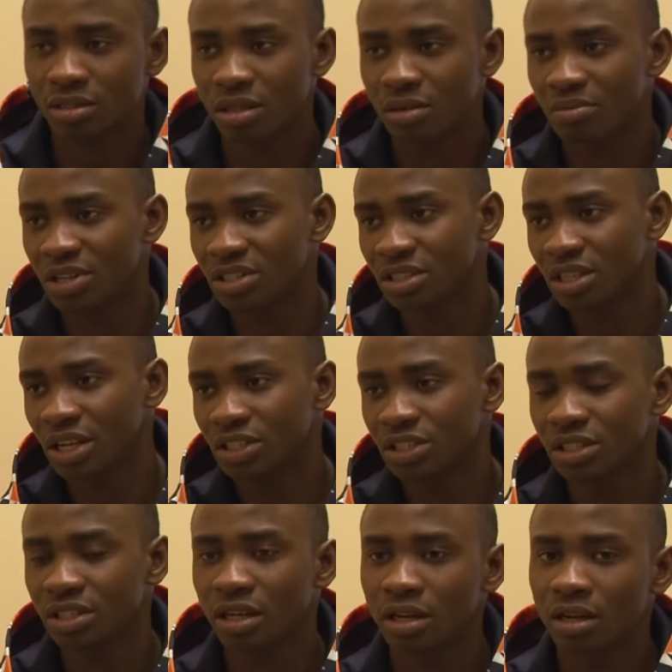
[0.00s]
the message.
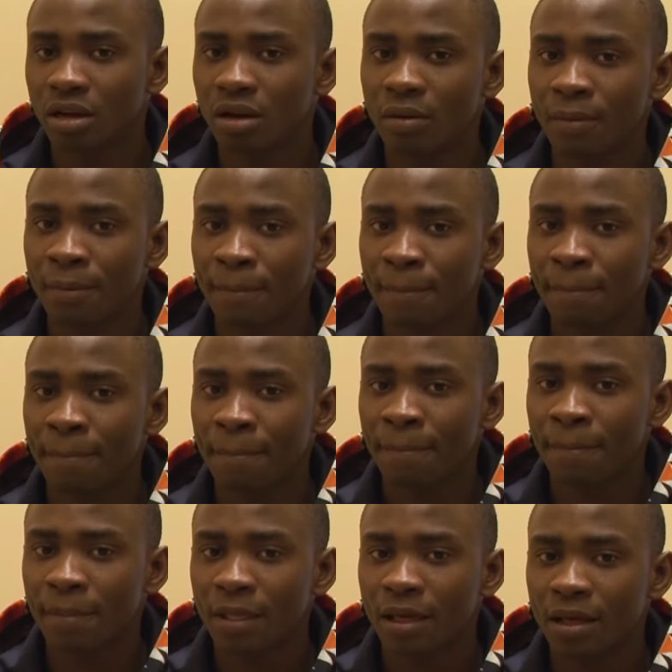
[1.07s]
And
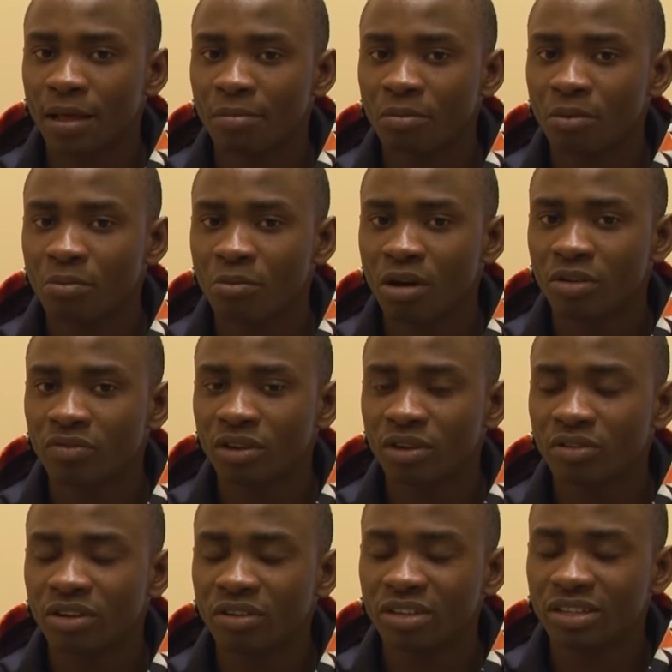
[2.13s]
one of the
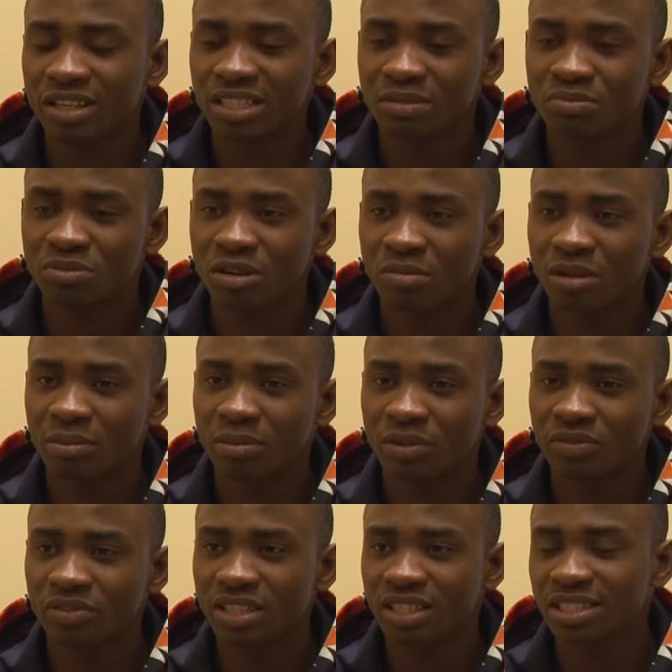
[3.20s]
greatest problems
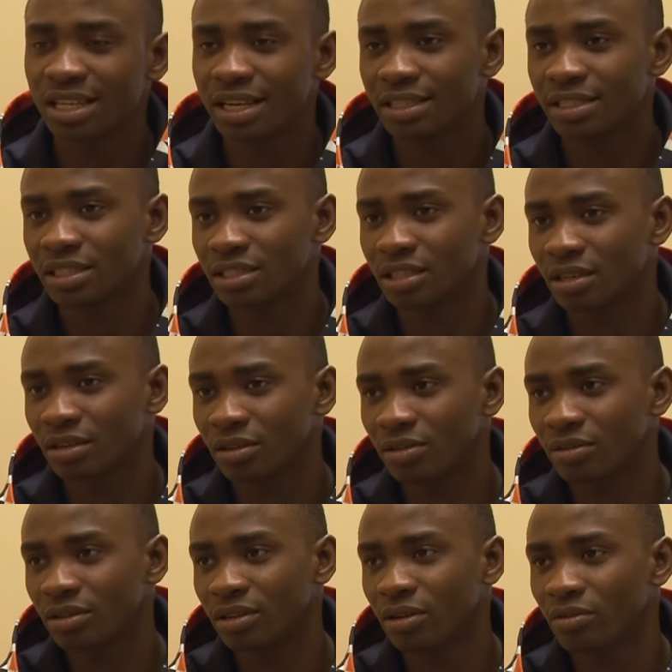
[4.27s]
of these days is that
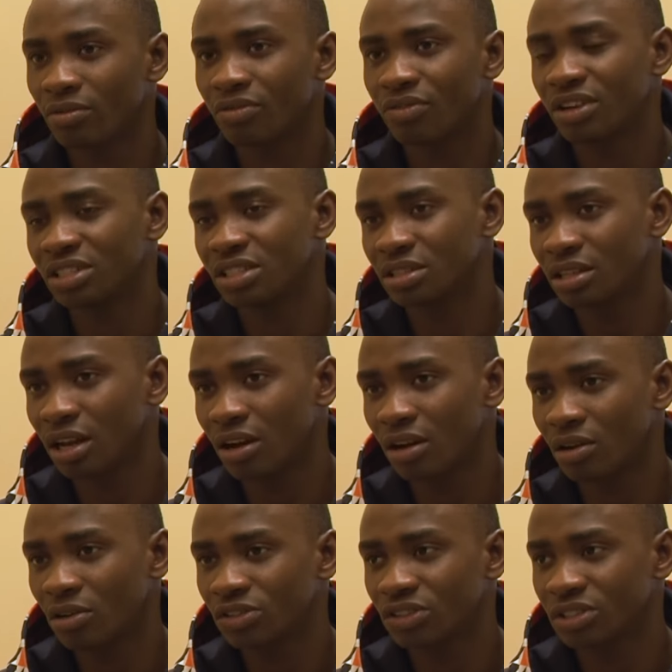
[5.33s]
we face in our
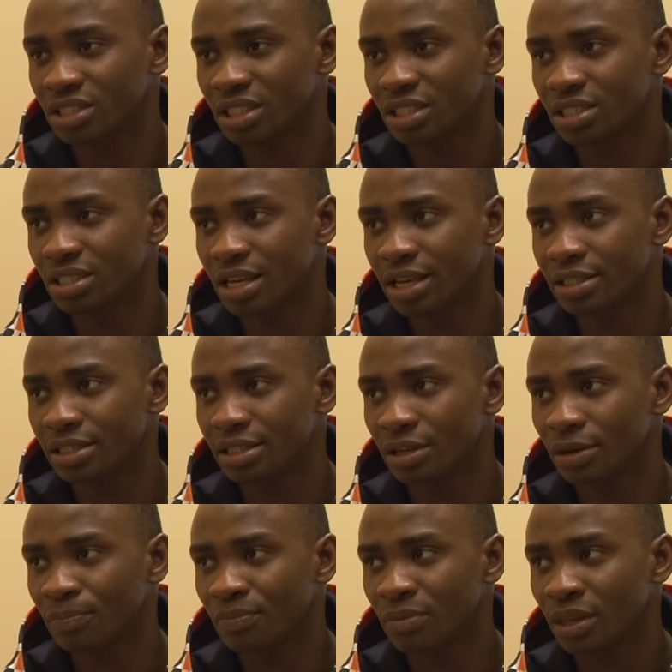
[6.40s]
countries these days,
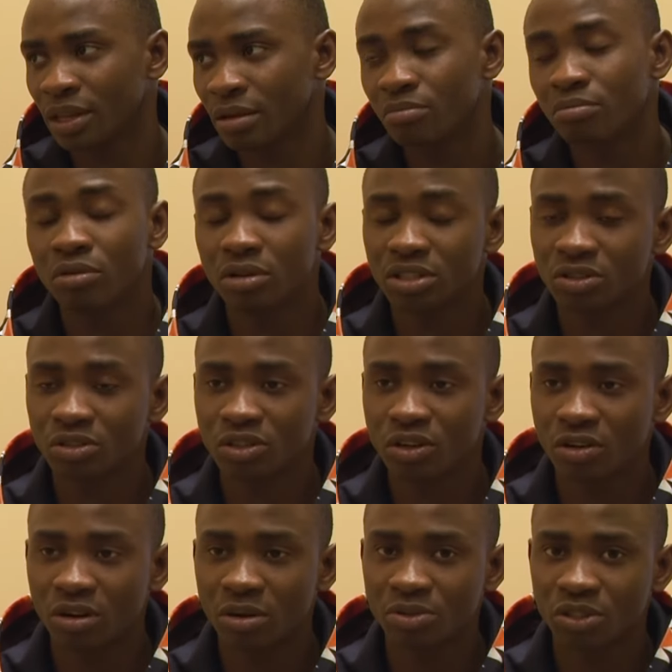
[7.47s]
political
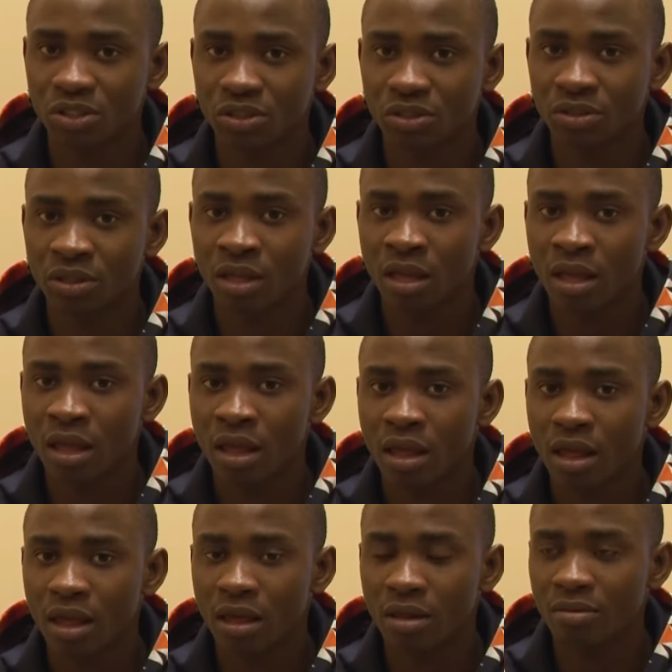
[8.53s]
corruption
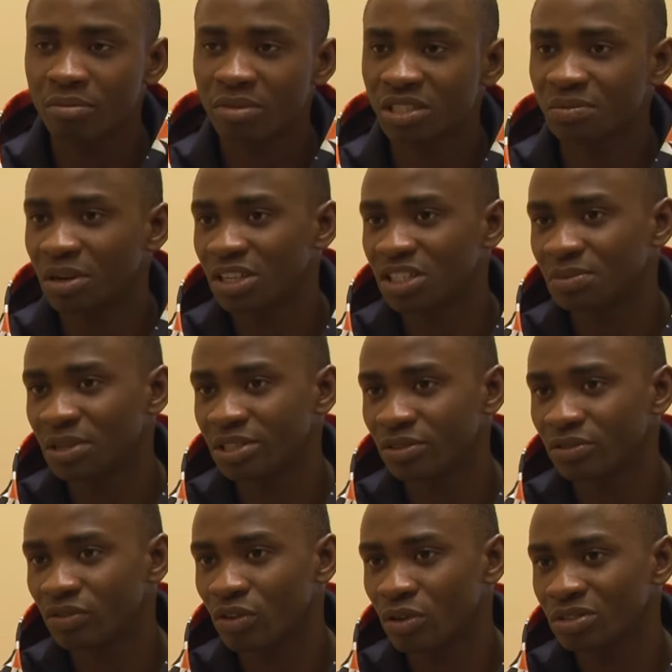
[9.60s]
and mismanagement of
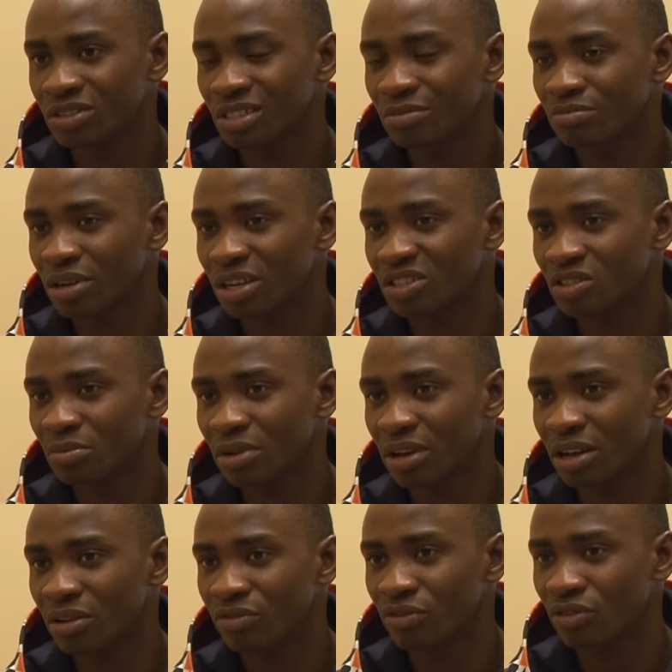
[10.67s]
funds,
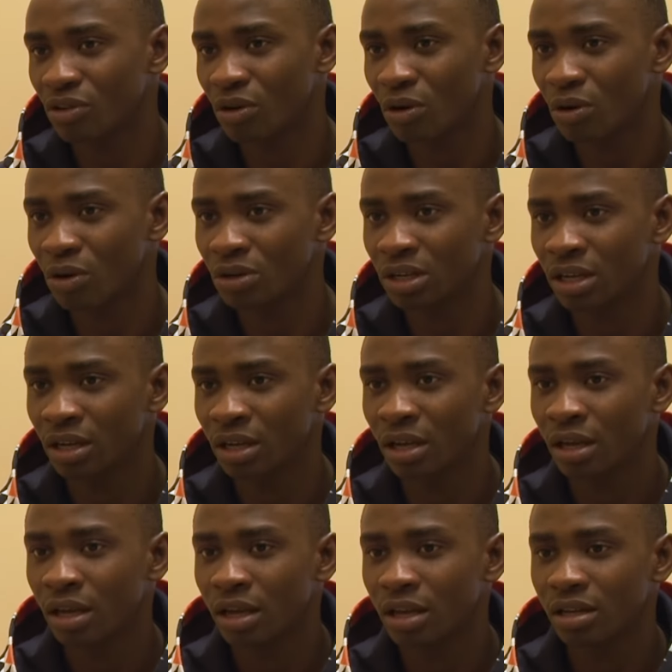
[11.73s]
embezzlement, fraud.
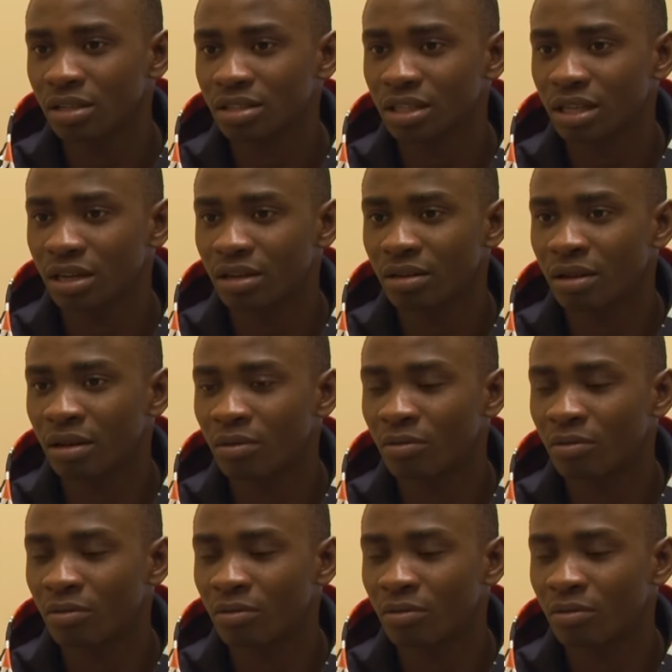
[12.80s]
Understand?